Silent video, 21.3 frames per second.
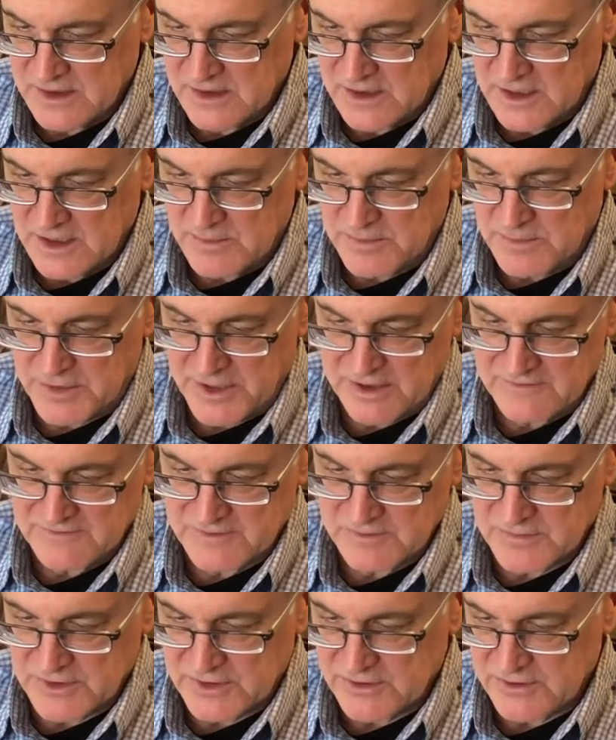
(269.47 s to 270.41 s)
Above
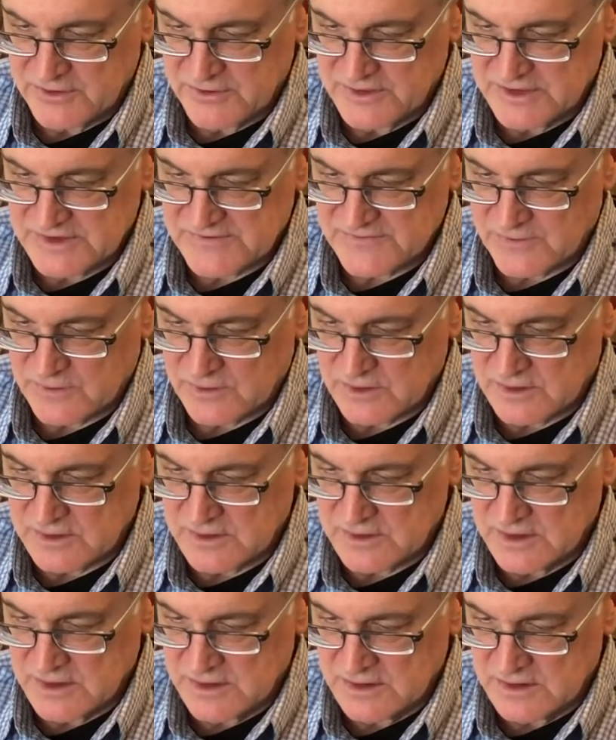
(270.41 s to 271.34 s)
and below this
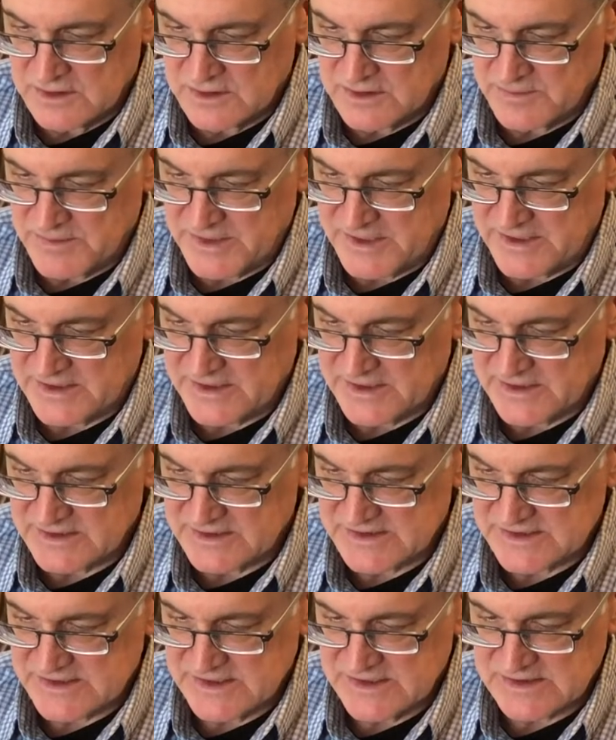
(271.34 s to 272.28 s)
ford, depending on the
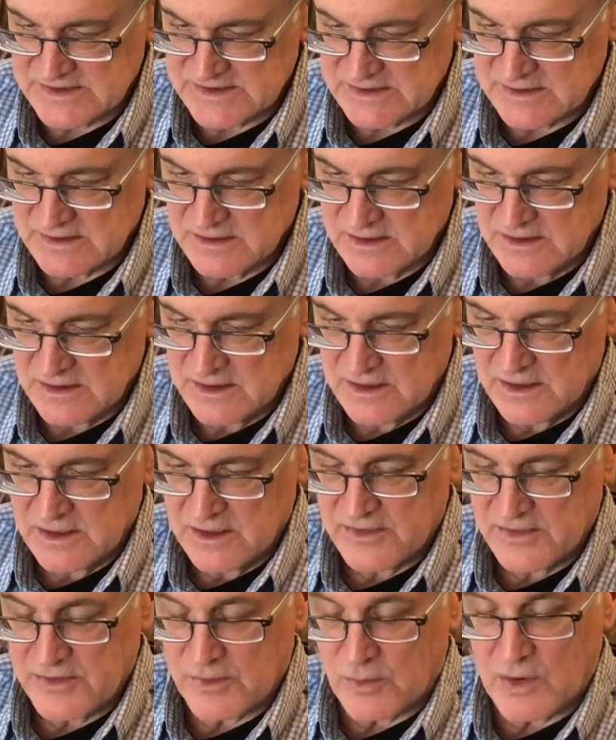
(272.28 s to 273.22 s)
season,
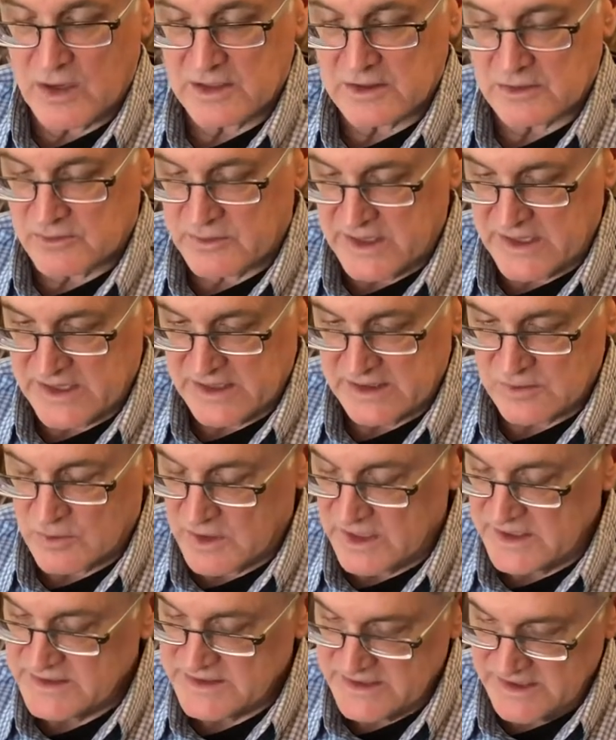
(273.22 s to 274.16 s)
the water ran
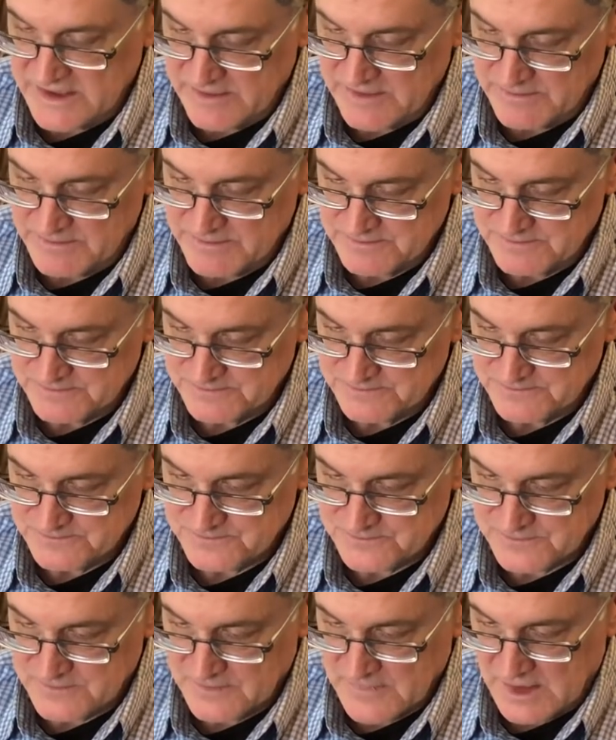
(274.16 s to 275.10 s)
quite deep.
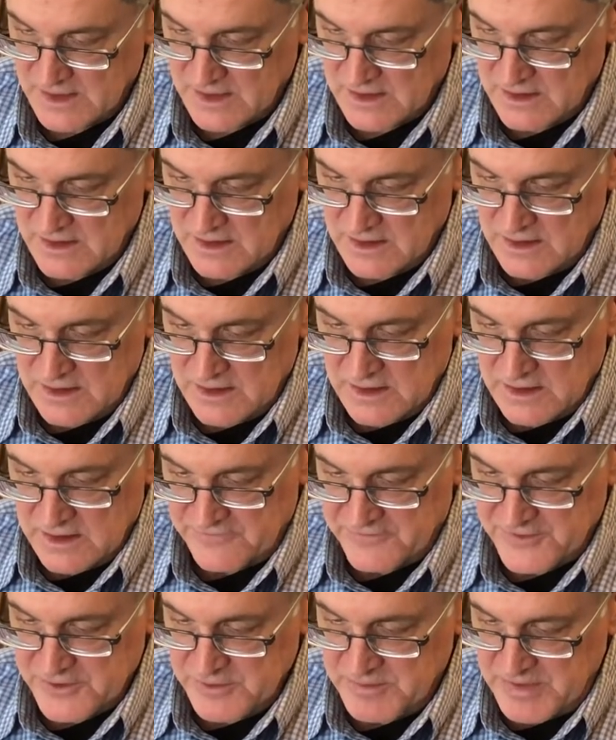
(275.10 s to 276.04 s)
A
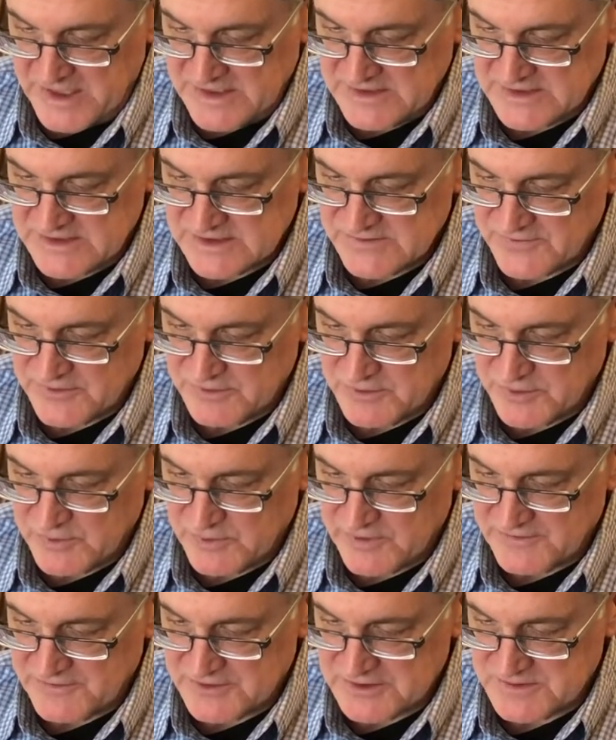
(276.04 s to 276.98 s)
few paces from the
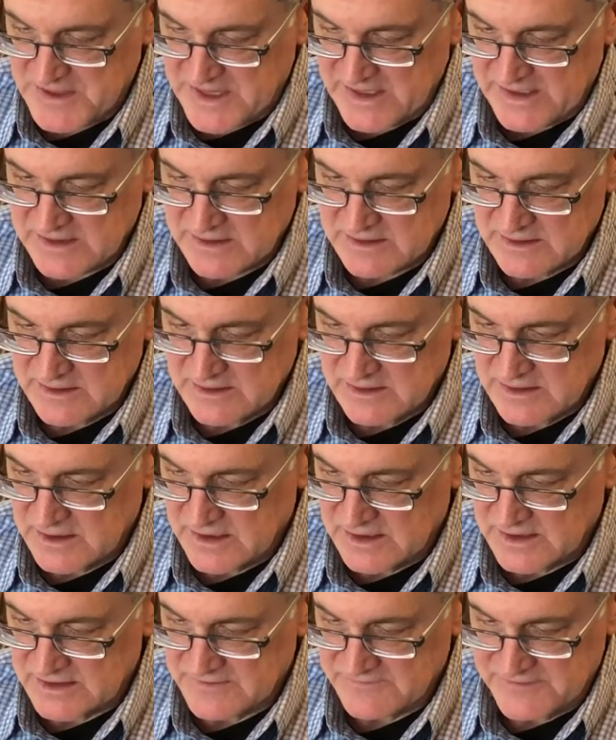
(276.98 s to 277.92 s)
river's bank,
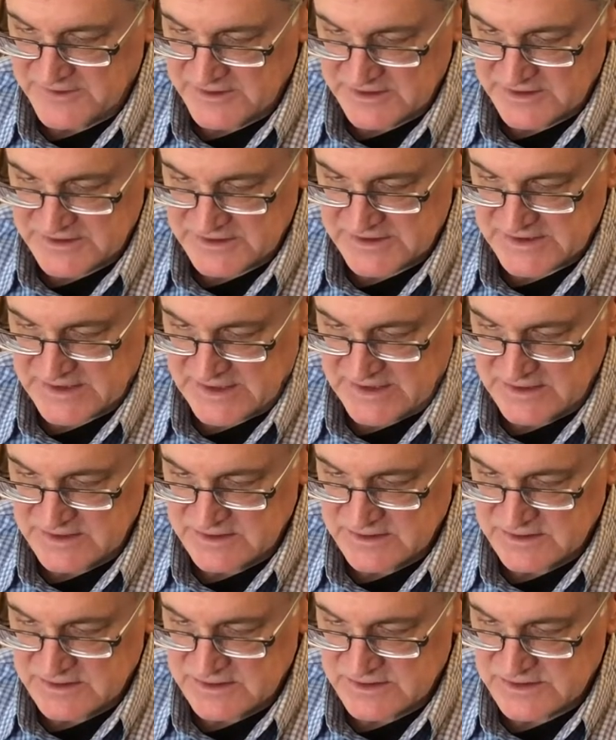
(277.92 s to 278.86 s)
on the village side,
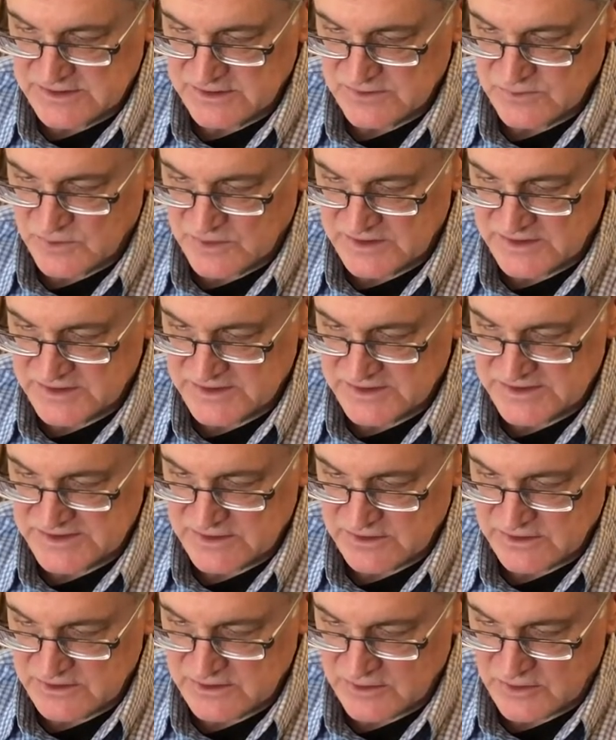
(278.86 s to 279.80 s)
stood one of the
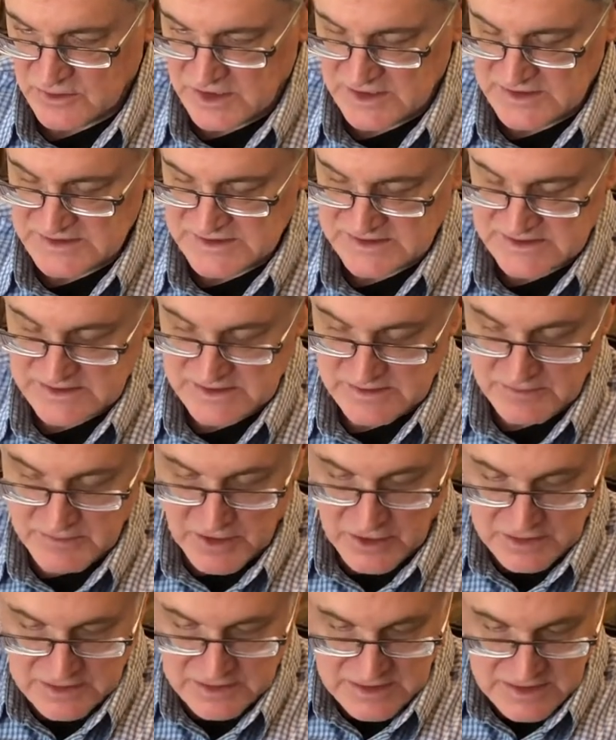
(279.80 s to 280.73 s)
stone crosses that
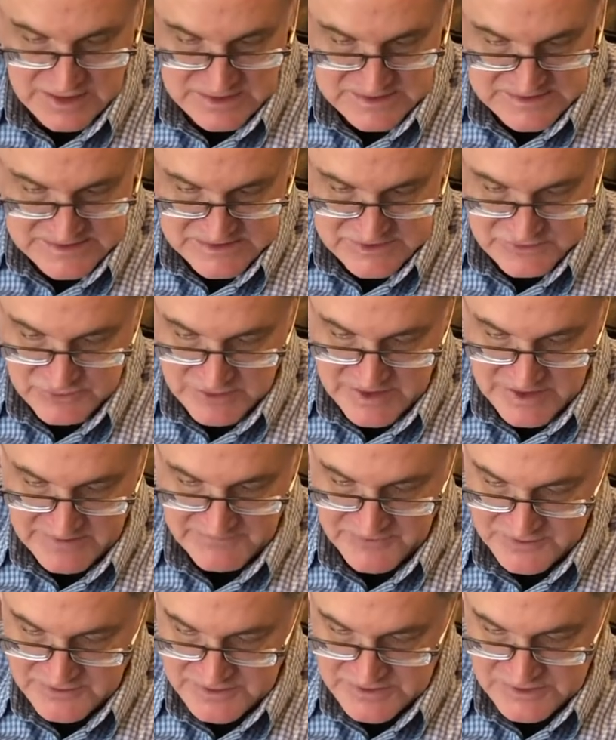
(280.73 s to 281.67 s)
marked
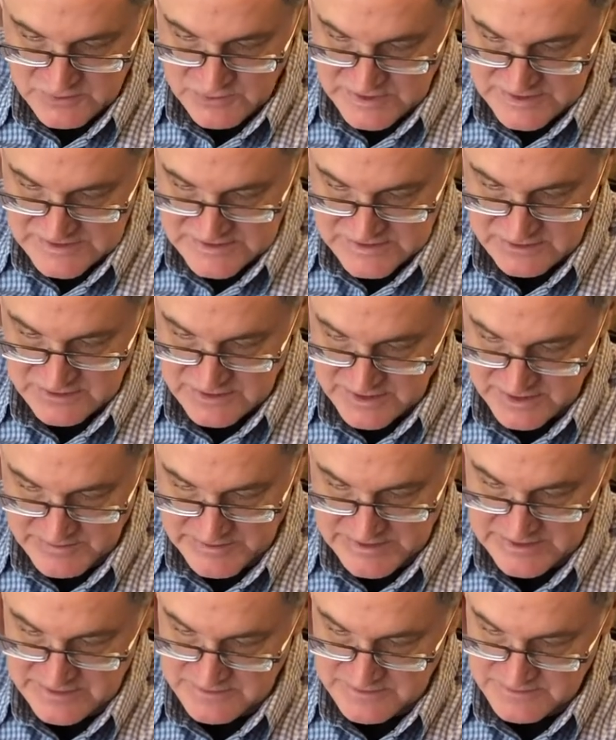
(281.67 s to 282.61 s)
Stromford's western limit.